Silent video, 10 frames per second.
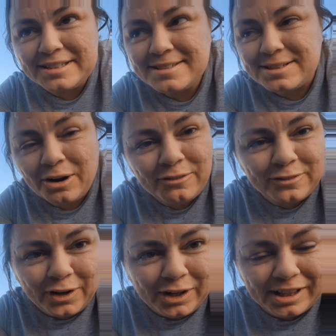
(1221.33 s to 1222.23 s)
My trunk
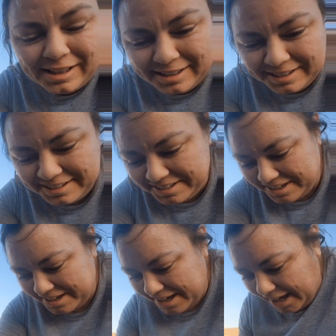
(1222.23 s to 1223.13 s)
is so full.
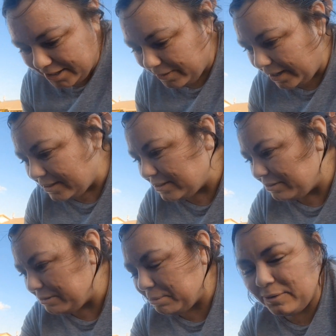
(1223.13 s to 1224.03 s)
I
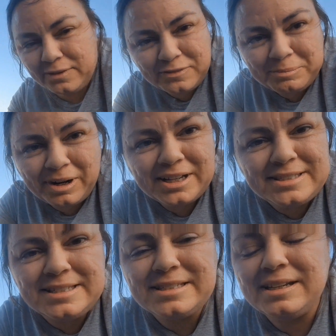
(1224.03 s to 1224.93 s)
know how to load it
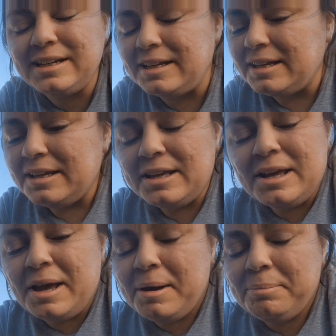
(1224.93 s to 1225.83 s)
perfect for market season,
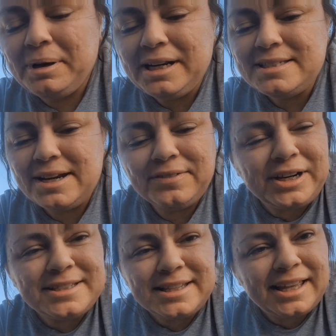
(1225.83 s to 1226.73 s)

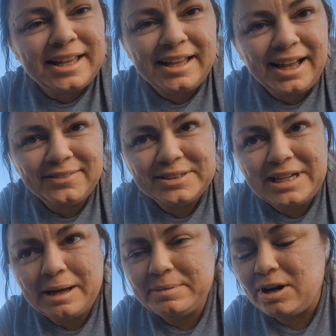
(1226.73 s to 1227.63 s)
but it's never easy
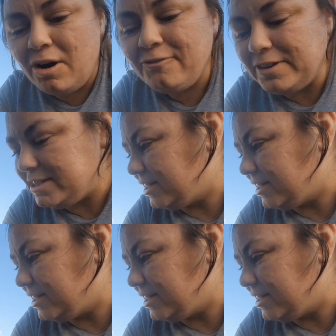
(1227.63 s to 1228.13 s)
every time.